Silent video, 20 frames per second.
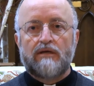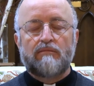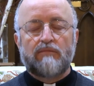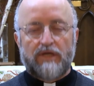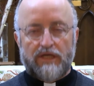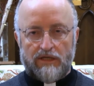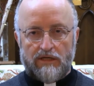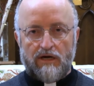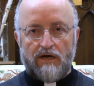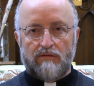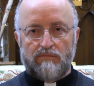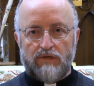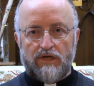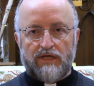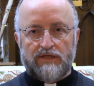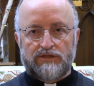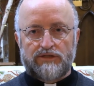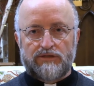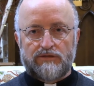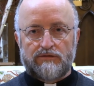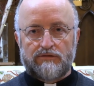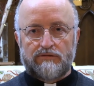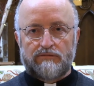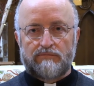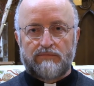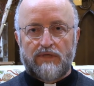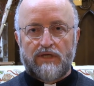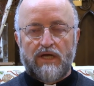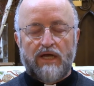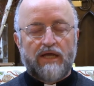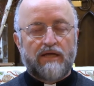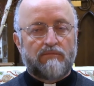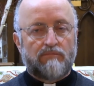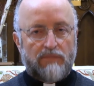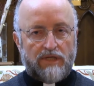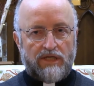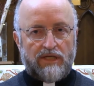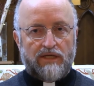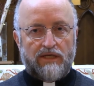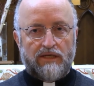May God bless you and
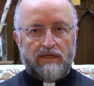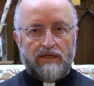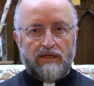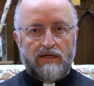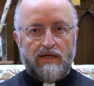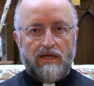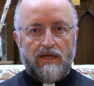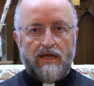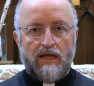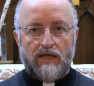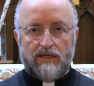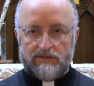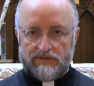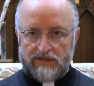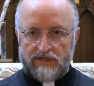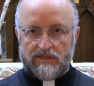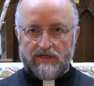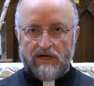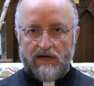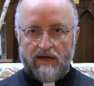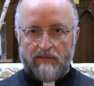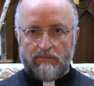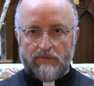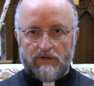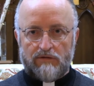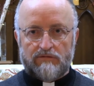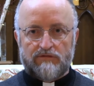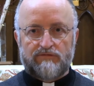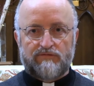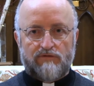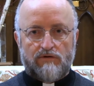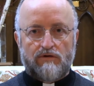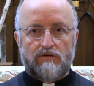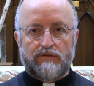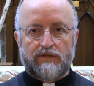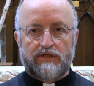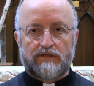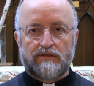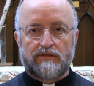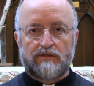me as the time goes
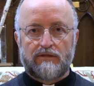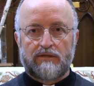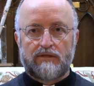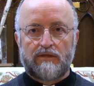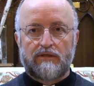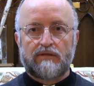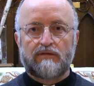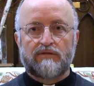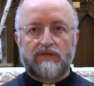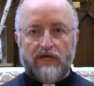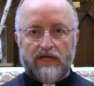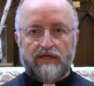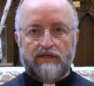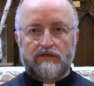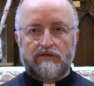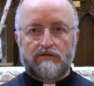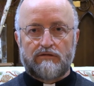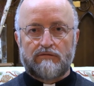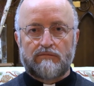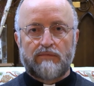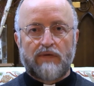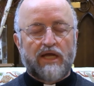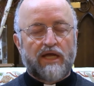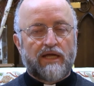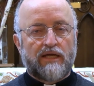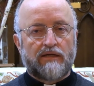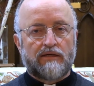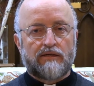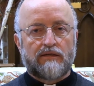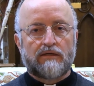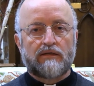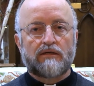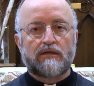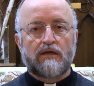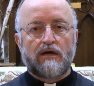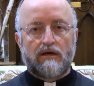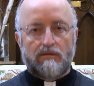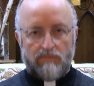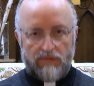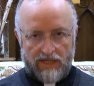forward. Thank you and
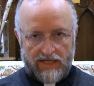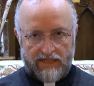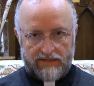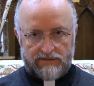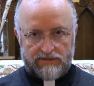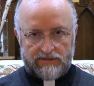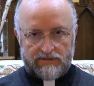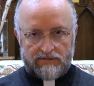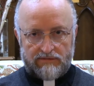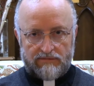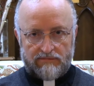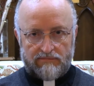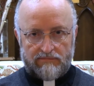God bless.